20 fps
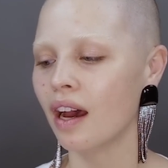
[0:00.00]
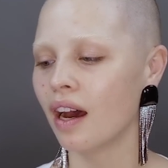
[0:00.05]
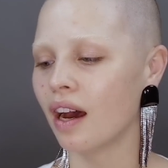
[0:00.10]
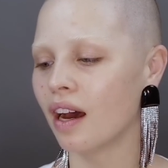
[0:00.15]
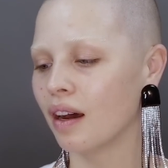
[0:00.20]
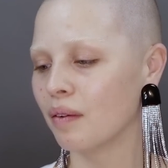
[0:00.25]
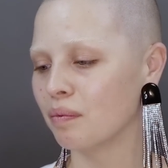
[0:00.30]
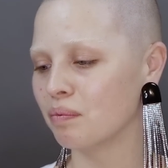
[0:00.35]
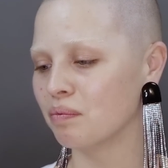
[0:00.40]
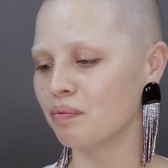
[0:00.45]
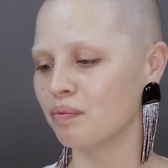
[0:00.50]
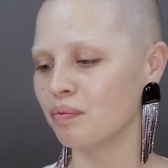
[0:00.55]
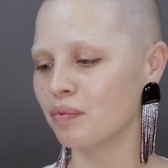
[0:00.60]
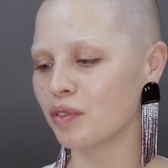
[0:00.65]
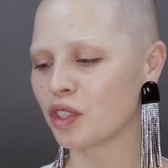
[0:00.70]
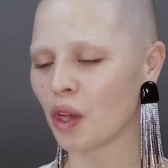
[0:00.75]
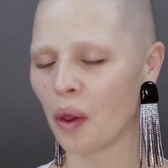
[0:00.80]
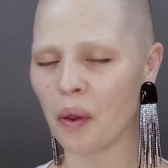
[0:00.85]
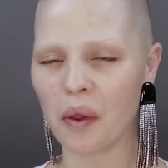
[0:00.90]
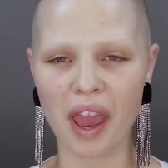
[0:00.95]

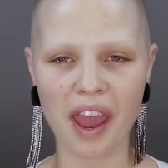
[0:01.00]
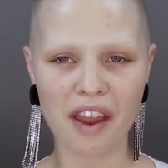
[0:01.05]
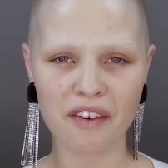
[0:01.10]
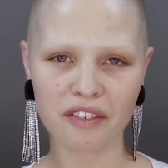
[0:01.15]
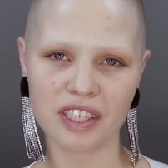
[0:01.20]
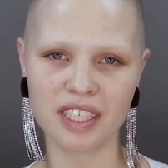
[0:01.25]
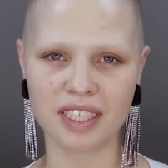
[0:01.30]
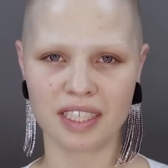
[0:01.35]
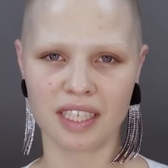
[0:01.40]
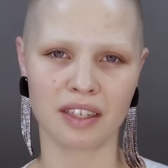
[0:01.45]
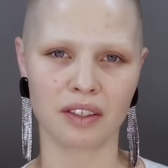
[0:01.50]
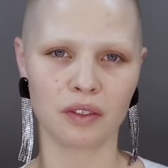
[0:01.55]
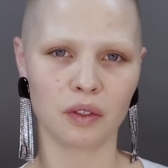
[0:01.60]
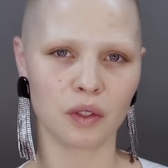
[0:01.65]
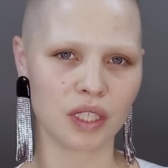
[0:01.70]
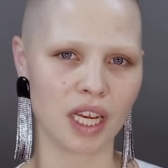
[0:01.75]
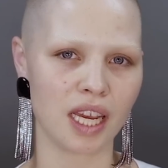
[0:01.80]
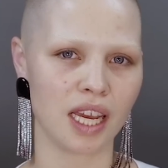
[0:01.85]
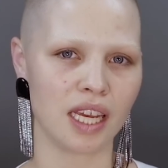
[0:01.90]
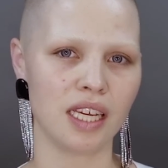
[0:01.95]
So every single
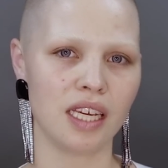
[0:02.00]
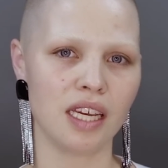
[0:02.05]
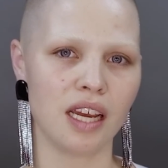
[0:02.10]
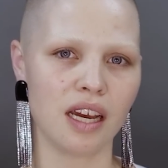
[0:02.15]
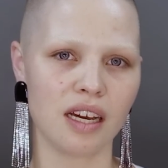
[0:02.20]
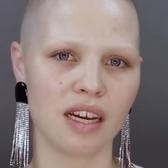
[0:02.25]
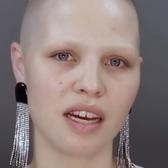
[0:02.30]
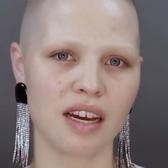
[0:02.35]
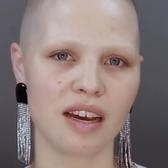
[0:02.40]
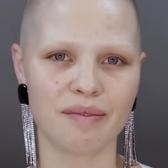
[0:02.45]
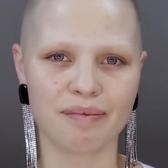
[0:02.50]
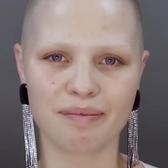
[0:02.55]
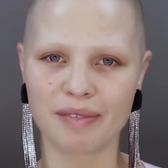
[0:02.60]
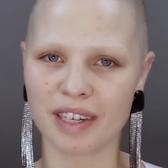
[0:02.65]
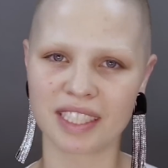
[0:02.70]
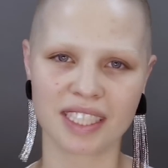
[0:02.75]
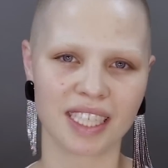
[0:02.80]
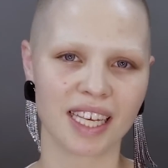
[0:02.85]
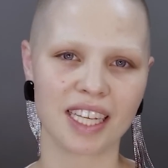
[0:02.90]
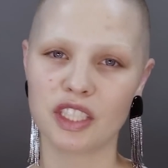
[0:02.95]
day
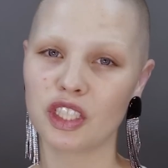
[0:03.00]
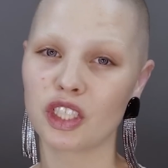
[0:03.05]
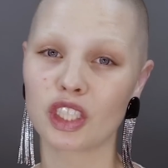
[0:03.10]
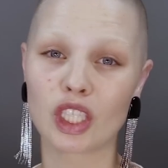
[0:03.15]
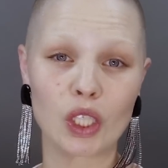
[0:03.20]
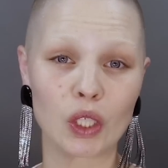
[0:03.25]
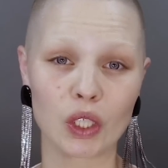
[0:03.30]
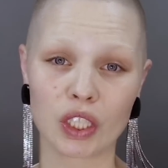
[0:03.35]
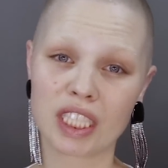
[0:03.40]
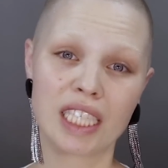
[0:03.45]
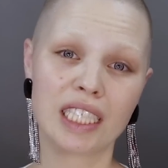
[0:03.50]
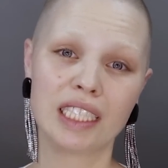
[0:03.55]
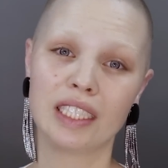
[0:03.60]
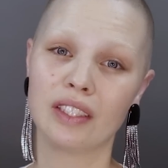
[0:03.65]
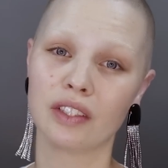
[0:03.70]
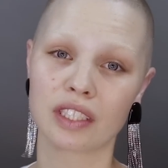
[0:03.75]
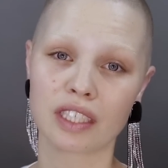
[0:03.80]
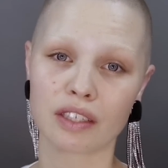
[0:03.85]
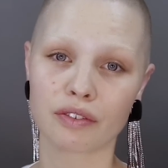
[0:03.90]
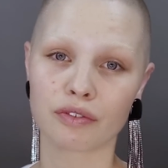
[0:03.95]
my skin just looks a
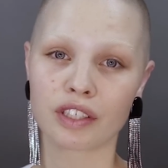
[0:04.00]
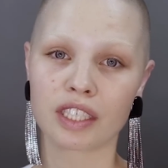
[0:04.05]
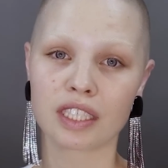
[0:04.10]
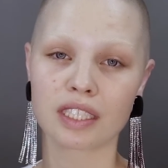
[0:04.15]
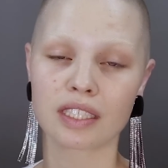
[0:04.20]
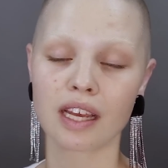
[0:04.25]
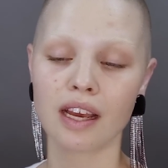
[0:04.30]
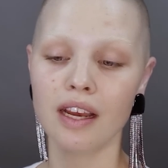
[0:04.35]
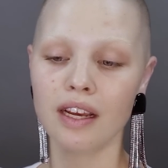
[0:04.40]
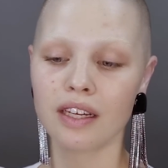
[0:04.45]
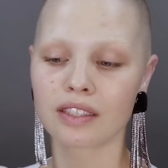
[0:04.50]
little different.